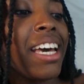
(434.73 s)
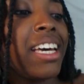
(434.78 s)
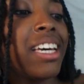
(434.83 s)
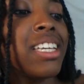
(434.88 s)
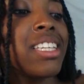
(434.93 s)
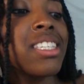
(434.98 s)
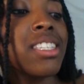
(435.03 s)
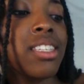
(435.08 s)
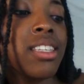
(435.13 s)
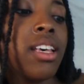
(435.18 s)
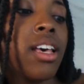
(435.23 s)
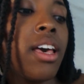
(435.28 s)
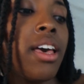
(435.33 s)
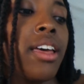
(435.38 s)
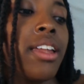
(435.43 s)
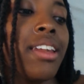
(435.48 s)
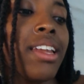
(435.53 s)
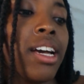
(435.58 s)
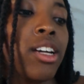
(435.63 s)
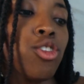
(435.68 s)
It's
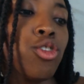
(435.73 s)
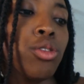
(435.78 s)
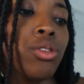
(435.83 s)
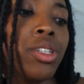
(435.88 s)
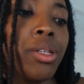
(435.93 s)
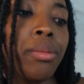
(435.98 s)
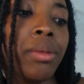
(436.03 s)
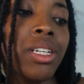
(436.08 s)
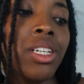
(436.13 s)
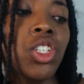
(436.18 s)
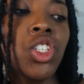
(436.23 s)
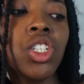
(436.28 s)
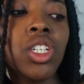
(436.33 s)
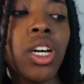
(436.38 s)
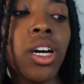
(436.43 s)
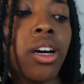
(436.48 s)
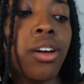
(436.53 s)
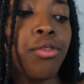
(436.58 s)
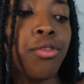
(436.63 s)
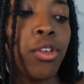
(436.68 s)
natural deep
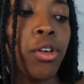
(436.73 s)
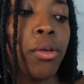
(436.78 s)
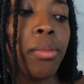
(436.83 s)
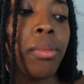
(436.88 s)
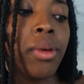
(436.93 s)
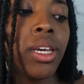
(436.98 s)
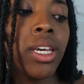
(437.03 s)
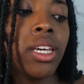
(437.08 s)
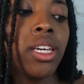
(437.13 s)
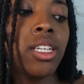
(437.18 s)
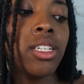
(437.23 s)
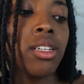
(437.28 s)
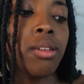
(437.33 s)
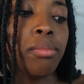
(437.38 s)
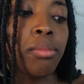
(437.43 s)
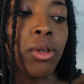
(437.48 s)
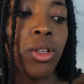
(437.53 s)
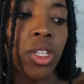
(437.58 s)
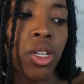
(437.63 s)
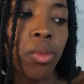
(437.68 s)
conditioner from
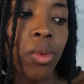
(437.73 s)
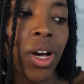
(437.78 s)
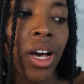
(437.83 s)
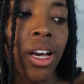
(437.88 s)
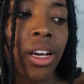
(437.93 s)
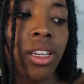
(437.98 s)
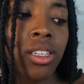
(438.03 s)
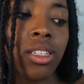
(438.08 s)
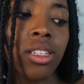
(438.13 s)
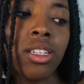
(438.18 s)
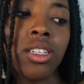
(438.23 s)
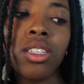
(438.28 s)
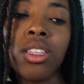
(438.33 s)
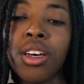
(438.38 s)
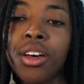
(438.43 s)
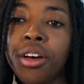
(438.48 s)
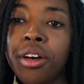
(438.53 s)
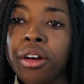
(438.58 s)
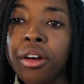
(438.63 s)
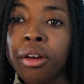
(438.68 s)
BodyWorks and it's the
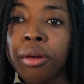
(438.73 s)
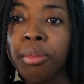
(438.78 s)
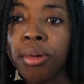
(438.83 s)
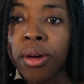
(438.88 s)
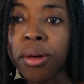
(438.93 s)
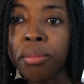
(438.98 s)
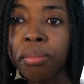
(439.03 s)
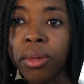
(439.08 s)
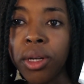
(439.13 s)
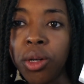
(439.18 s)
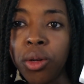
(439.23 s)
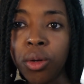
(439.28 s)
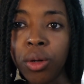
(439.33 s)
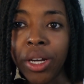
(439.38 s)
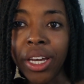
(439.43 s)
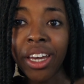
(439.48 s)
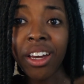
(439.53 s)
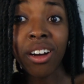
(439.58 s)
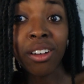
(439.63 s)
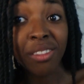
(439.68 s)
Jojoba
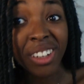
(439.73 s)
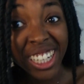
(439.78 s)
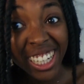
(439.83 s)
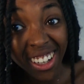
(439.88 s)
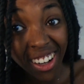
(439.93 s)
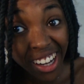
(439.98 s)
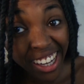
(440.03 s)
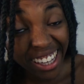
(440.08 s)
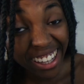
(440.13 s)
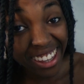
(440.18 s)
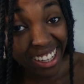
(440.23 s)
Monoi. I really like